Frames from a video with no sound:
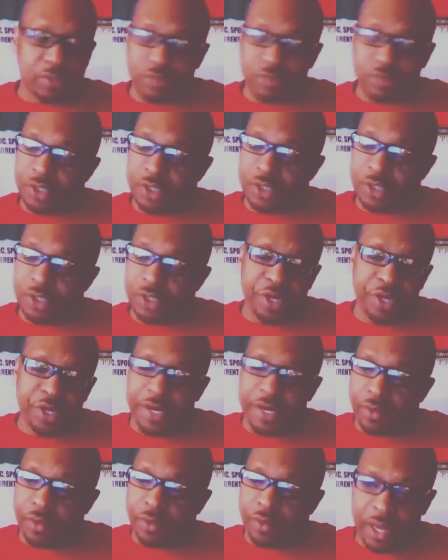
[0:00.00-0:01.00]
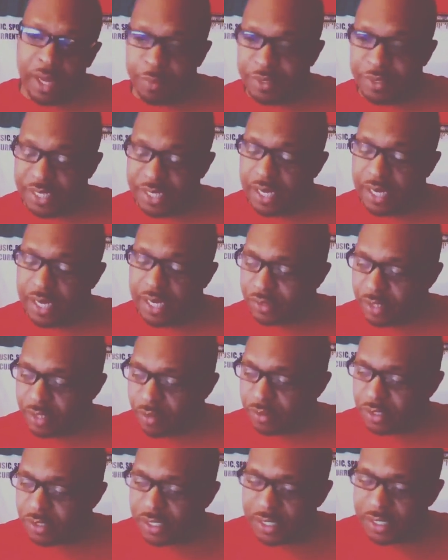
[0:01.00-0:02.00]
It was a dope year anyway. But yeah, it
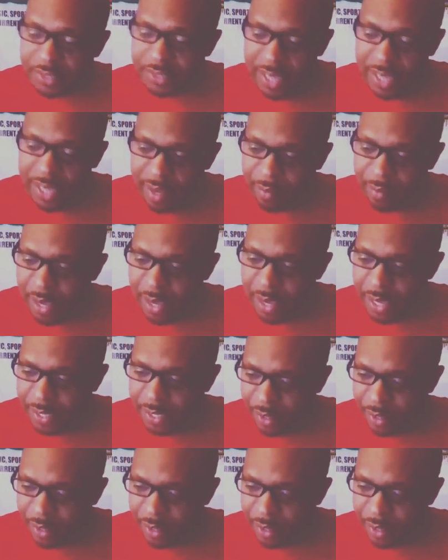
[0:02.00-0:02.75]
was a good time, man.